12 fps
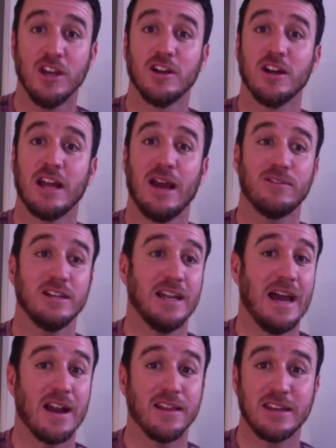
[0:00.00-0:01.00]
You're going to have to get
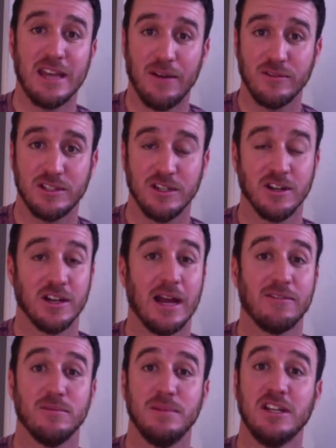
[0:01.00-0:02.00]
out of the cafeteria. You're going
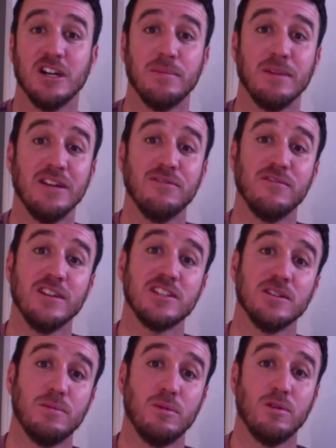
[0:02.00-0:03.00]
to have to become
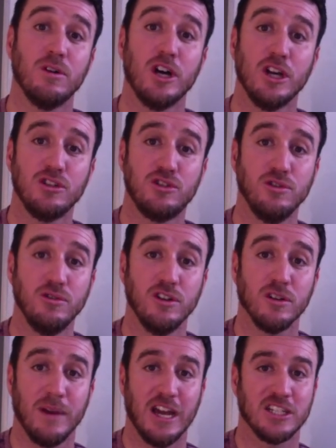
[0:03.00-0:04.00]
invisible to
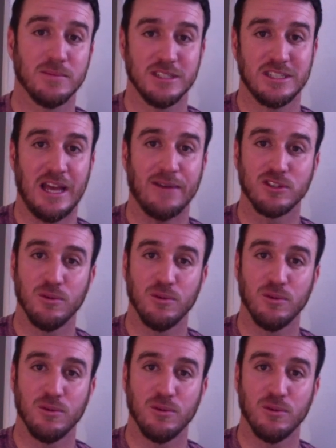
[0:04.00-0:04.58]
your management staff.